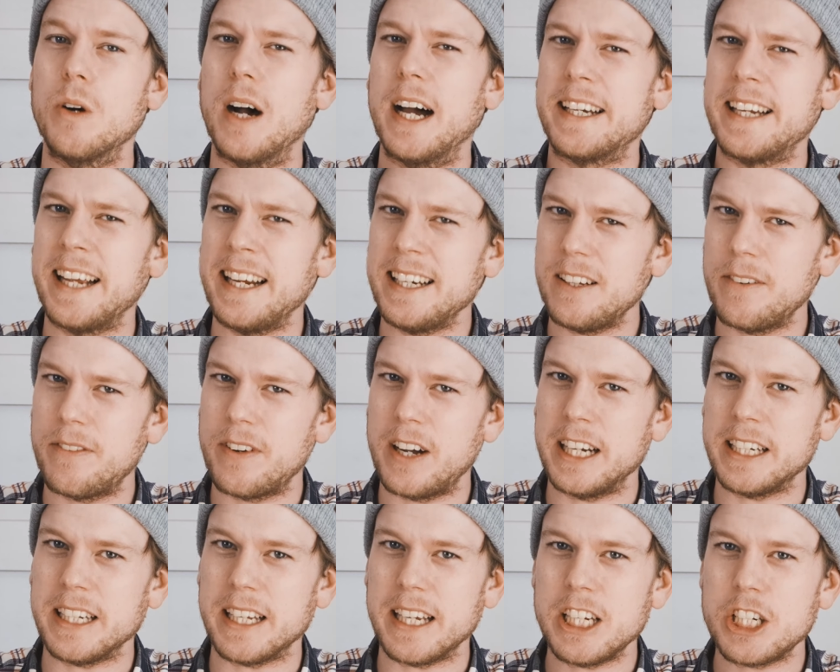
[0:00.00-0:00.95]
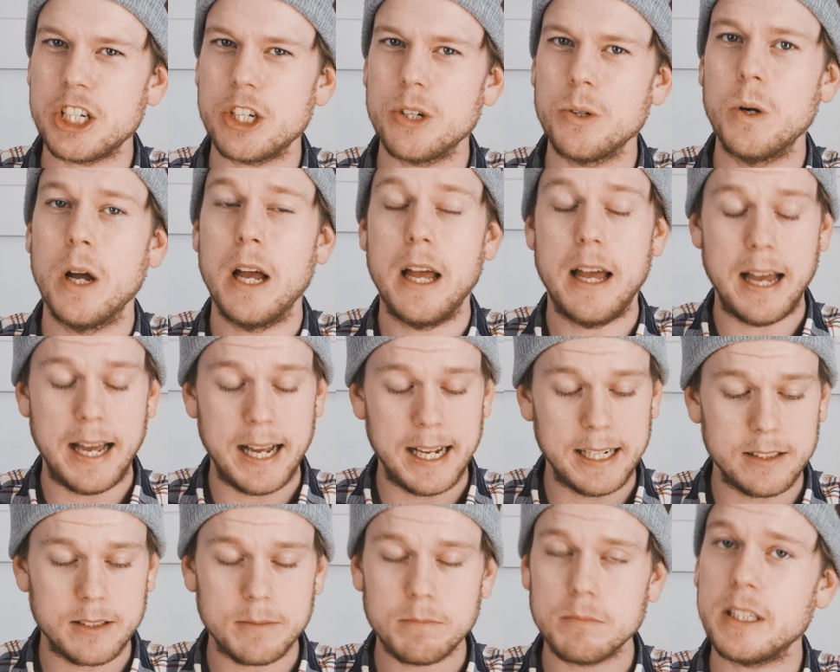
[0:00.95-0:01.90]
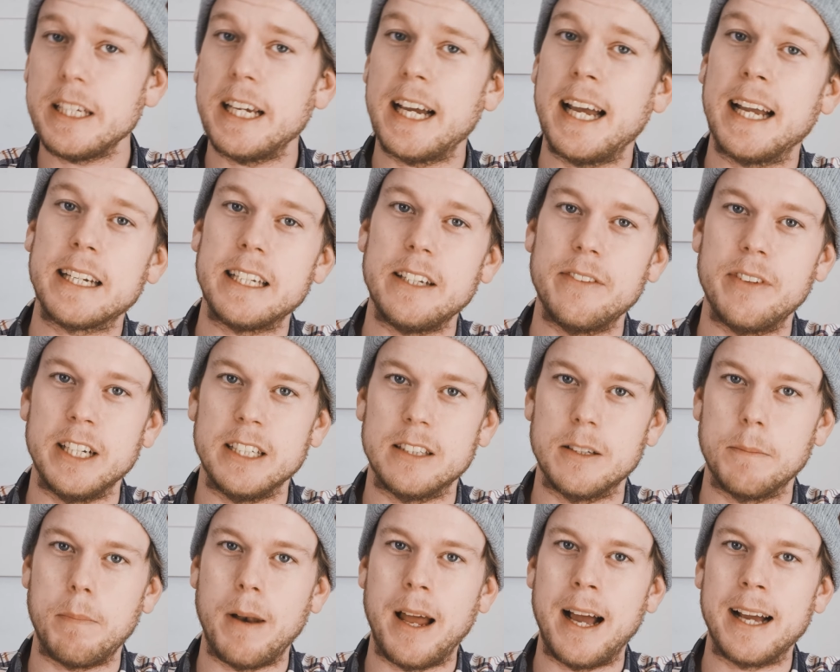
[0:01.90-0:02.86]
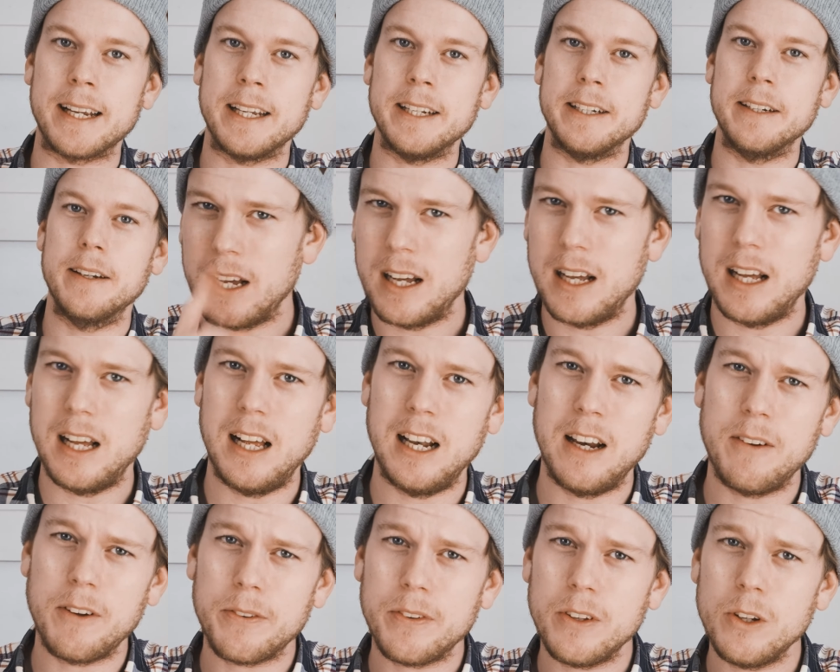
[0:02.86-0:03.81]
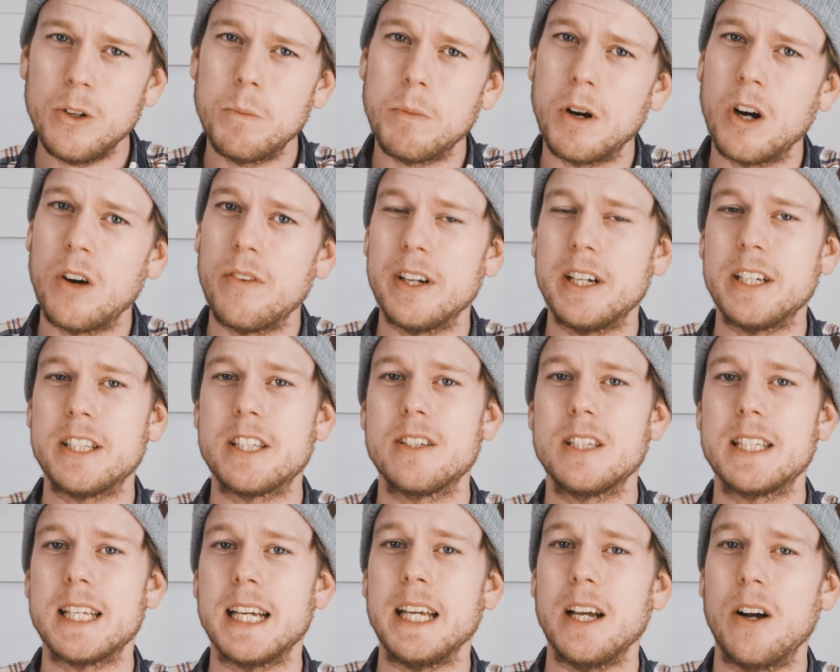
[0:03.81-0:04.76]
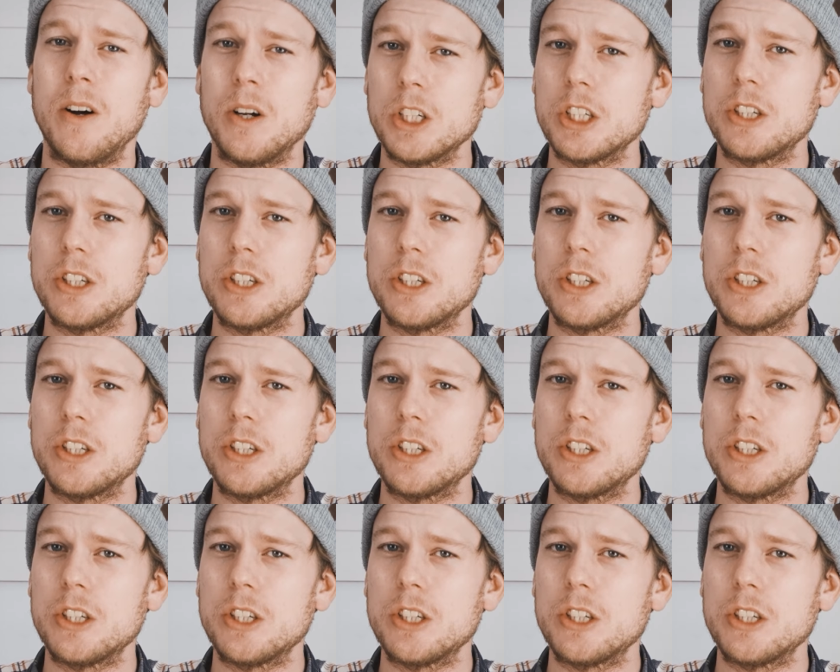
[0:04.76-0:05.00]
identify the issue and deactivate the plugin. I'll have a few more words to say on